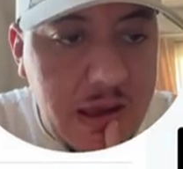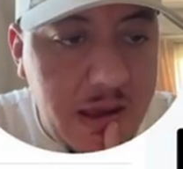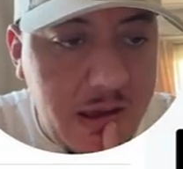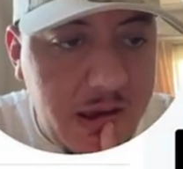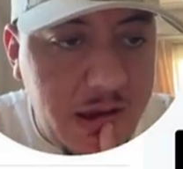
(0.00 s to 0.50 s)

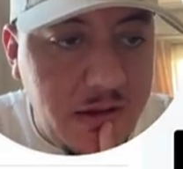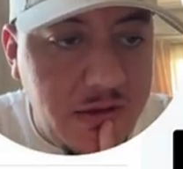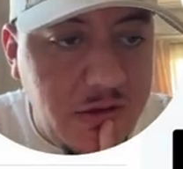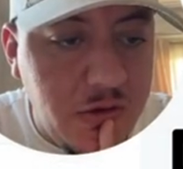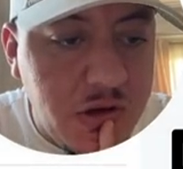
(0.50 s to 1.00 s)
and
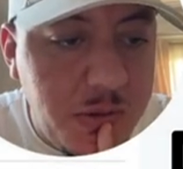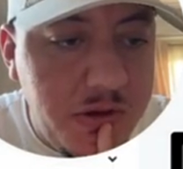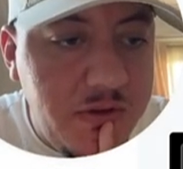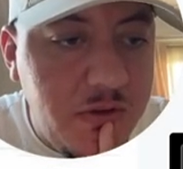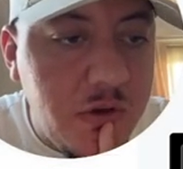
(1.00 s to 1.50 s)
you're
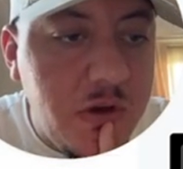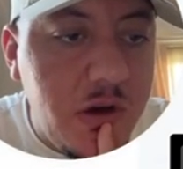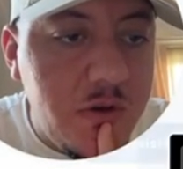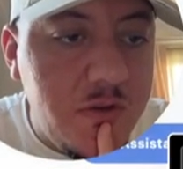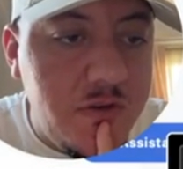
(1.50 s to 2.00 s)
going to
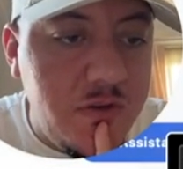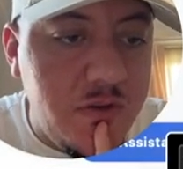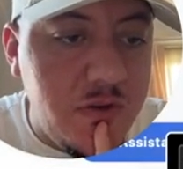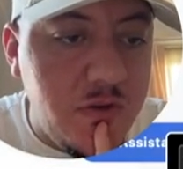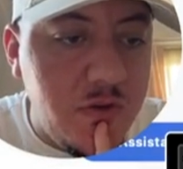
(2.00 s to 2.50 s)
go
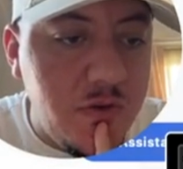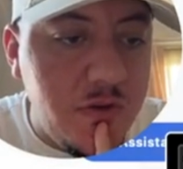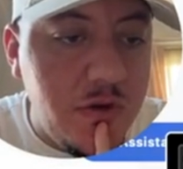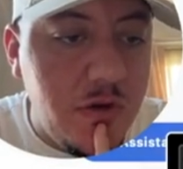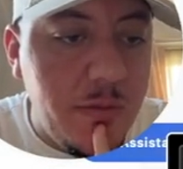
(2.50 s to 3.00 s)
to
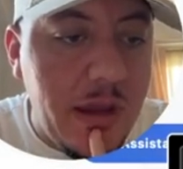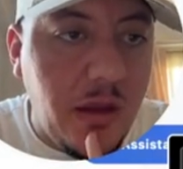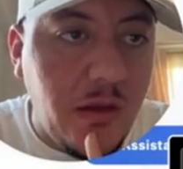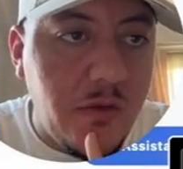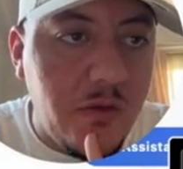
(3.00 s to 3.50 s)

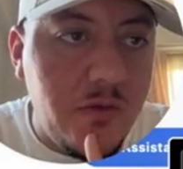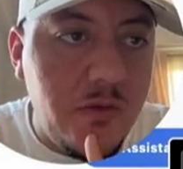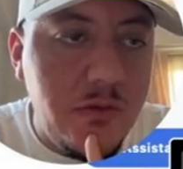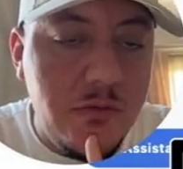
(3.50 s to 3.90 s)
domains.